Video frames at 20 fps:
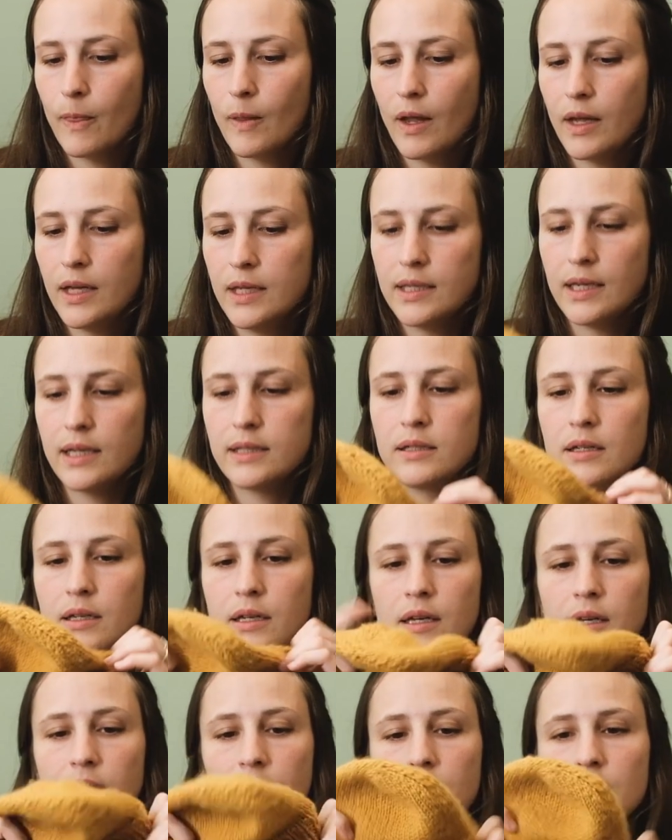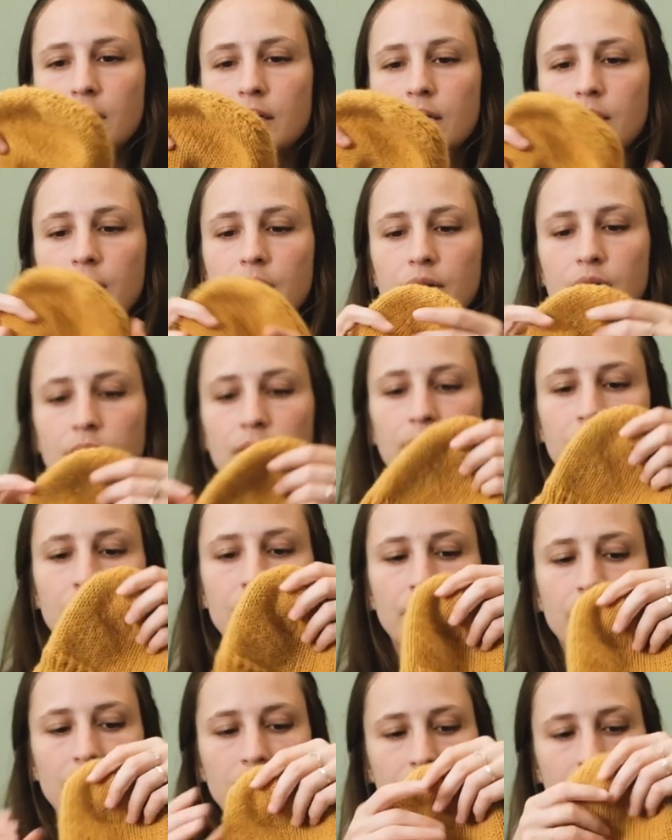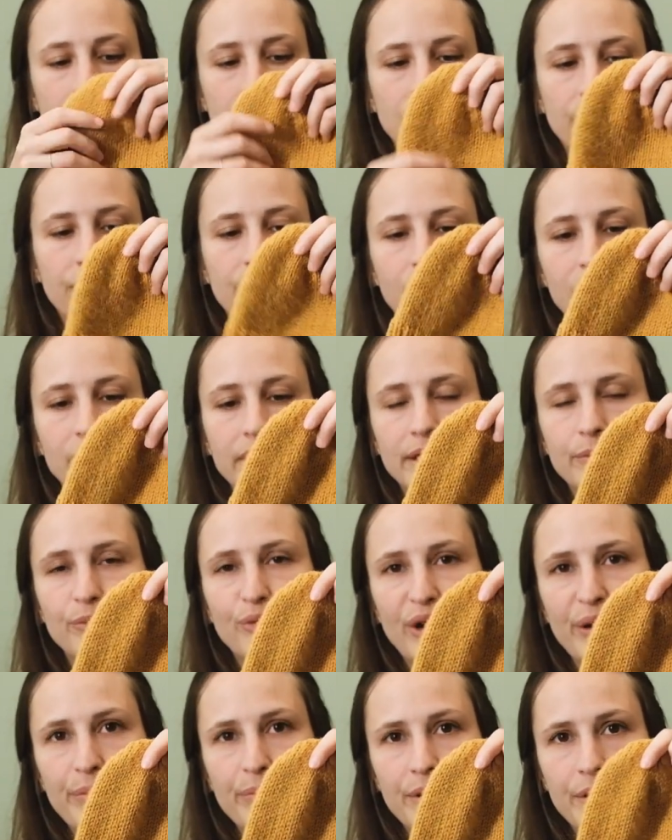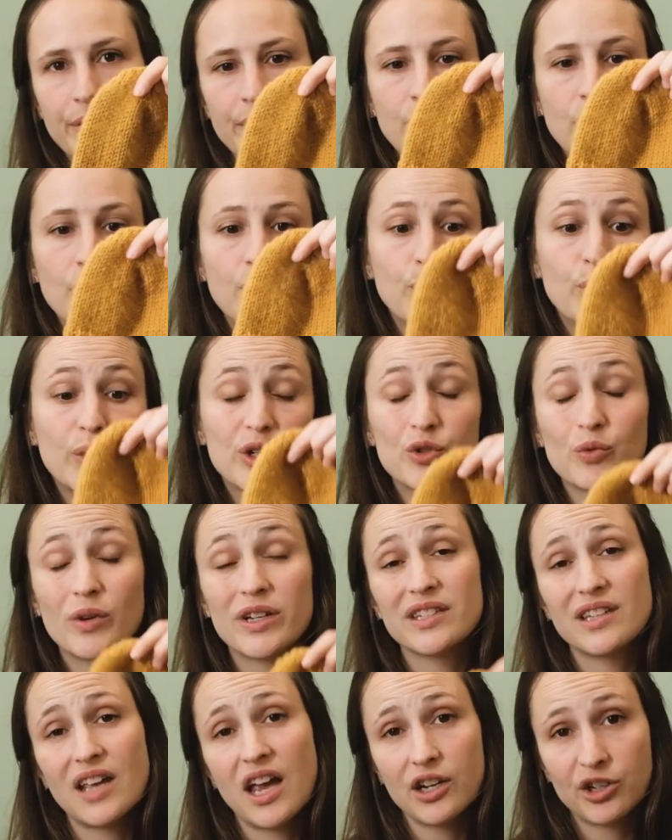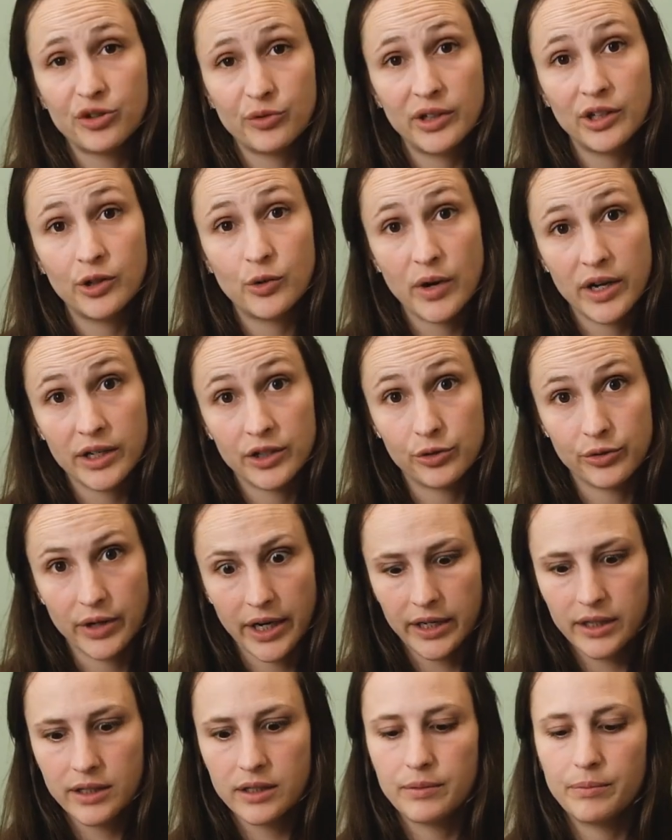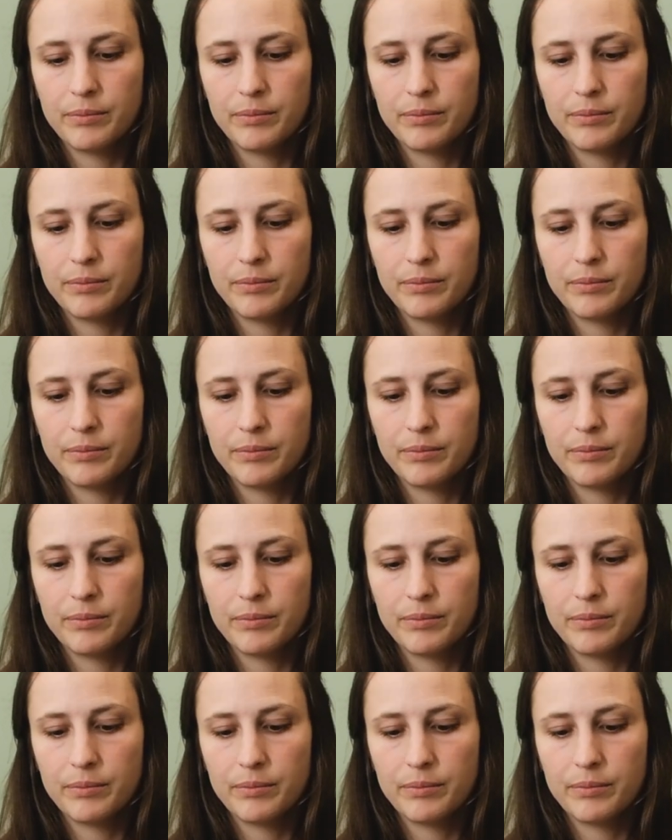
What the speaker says: It has a folded brim, which was actually quite great,